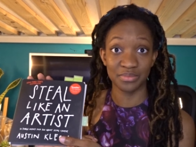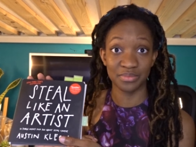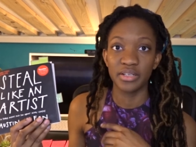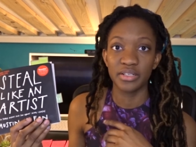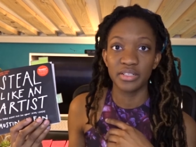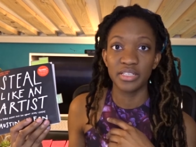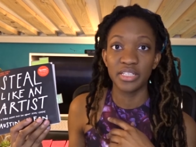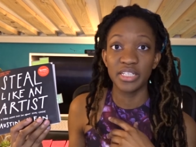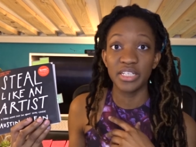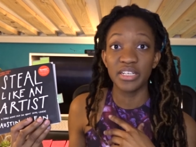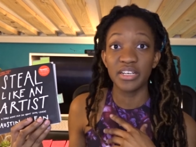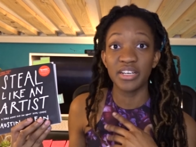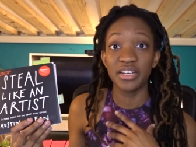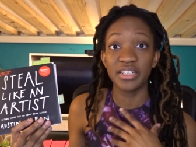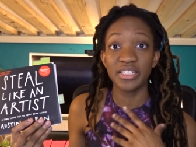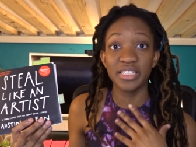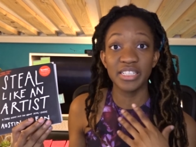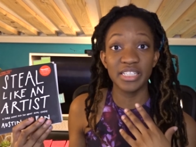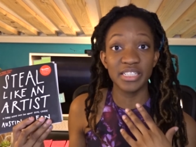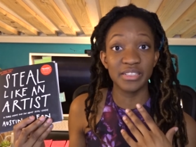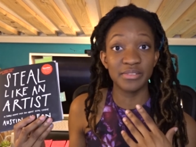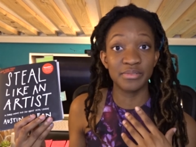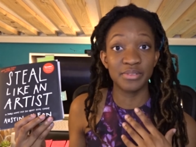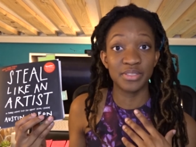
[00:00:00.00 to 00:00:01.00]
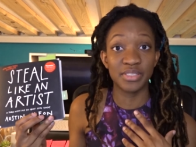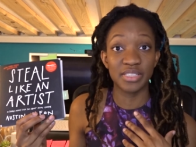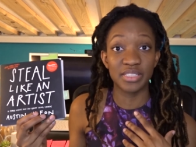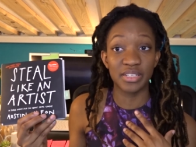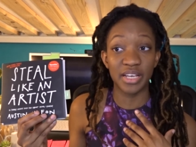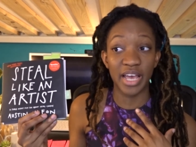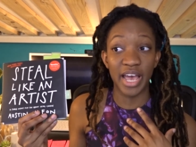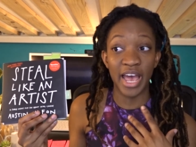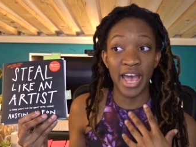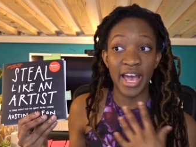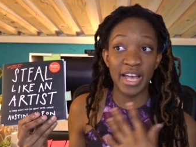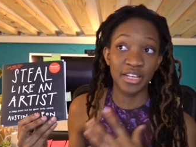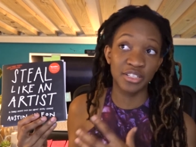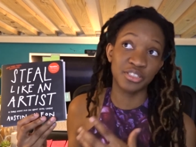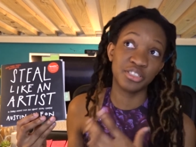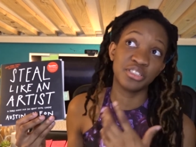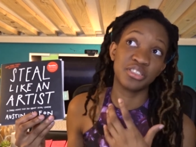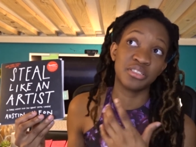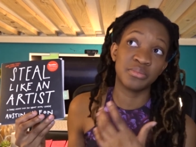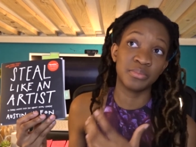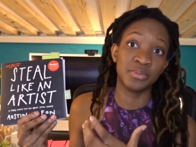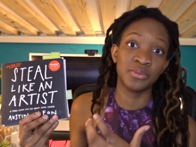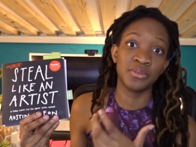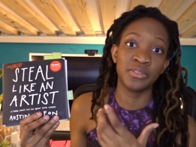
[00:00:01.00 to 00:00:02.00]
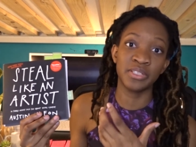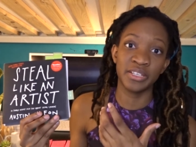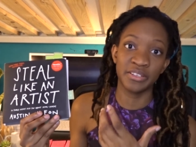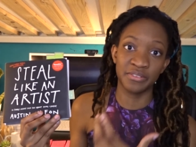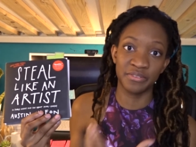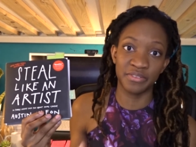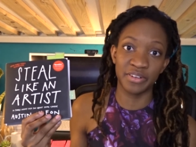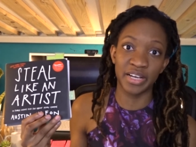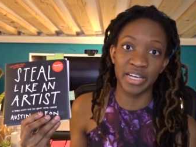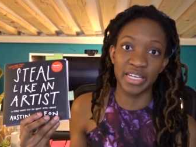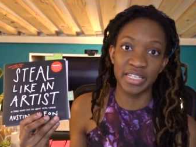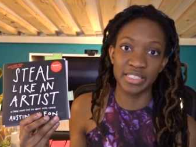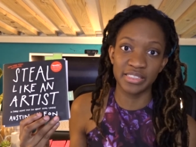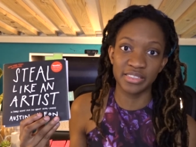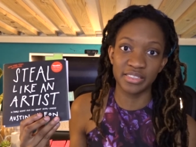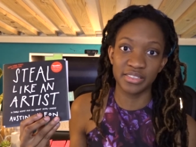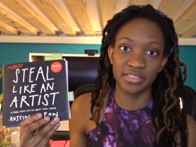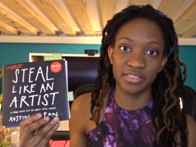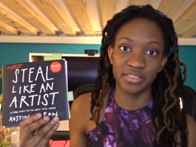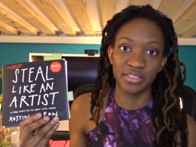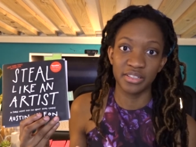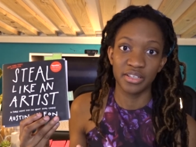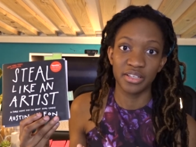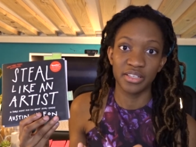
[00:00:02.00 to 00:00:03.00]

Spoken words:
Kleon gives actionable advice